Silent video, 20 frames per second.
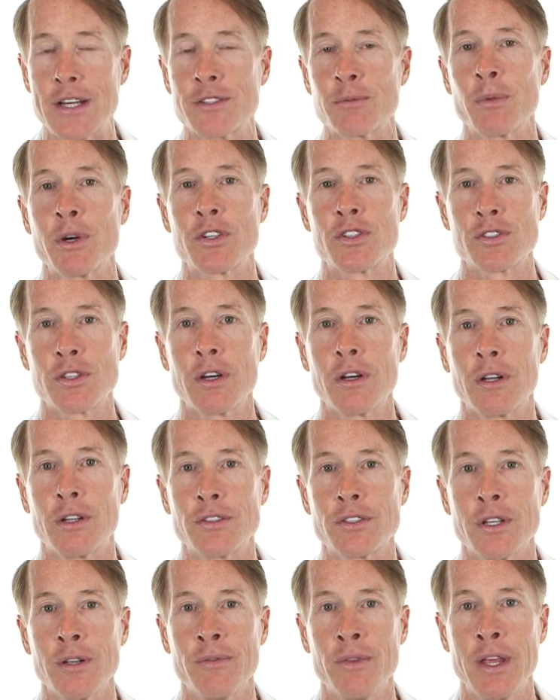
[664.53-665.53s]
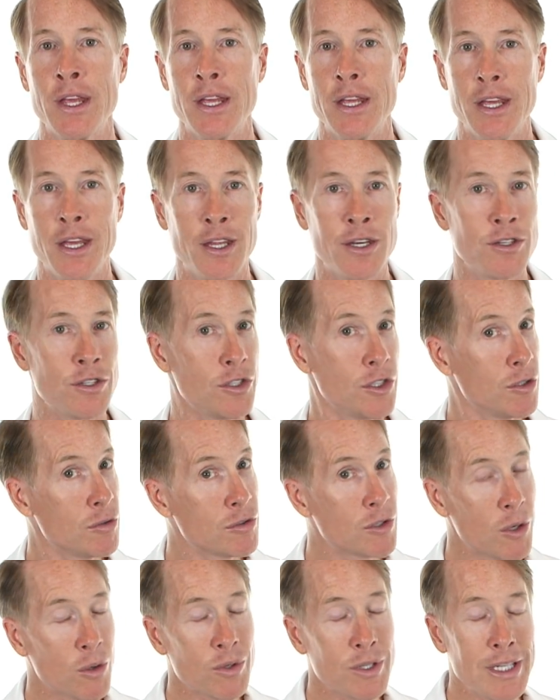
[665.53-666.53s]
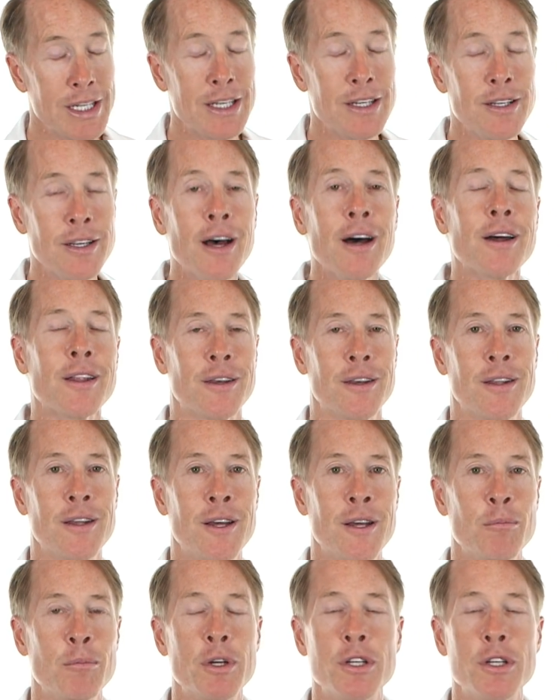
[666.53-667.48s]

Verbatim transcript: as much salt and you don't need none,